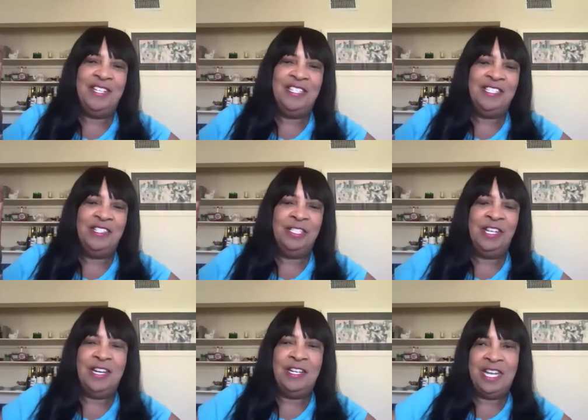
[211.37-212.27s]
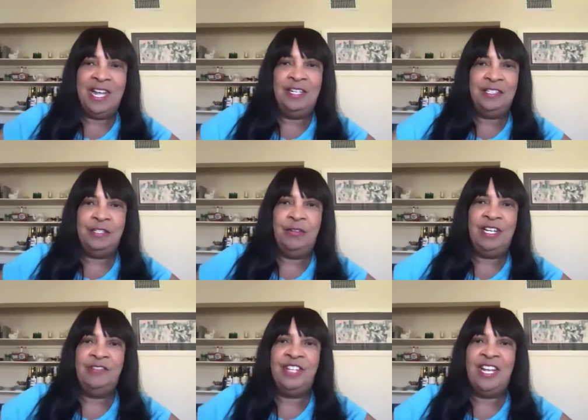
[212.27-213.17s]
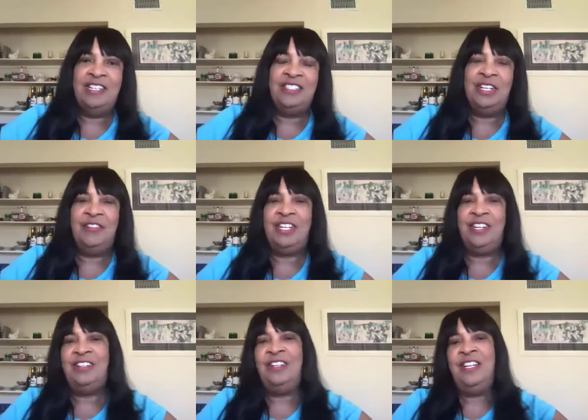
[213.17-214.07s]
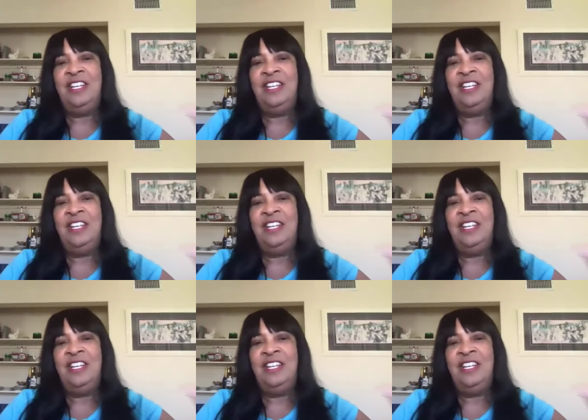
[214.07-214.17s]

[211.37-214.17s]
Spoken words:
those kind of talents, creative talents over here.